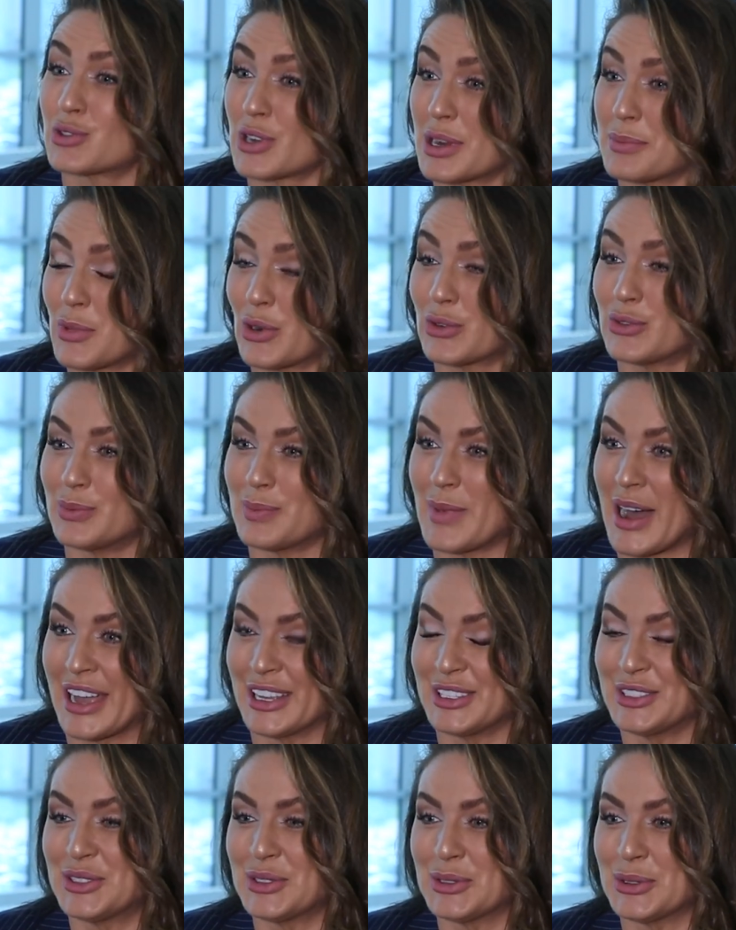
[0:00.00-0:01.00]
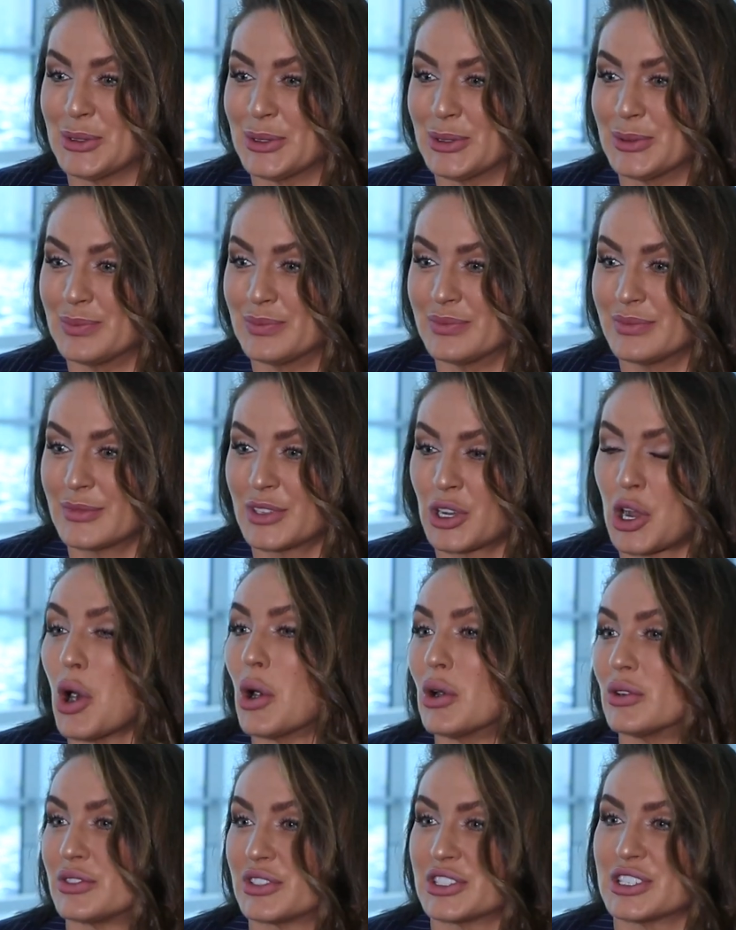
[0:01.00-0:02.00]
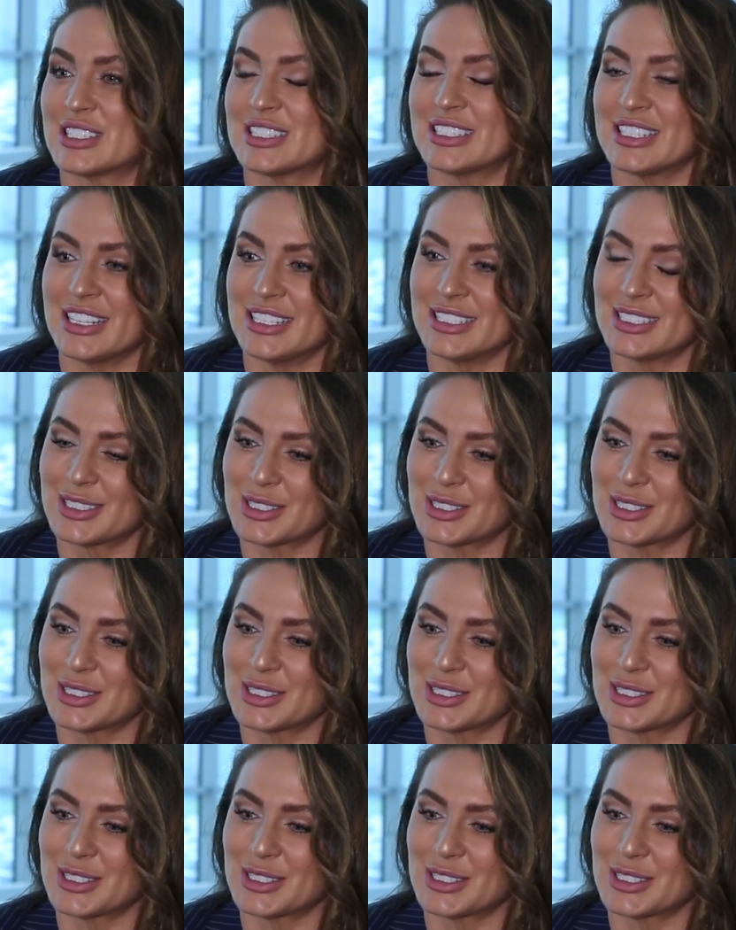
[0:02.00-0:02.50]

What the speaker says: dream of mine to go overseas.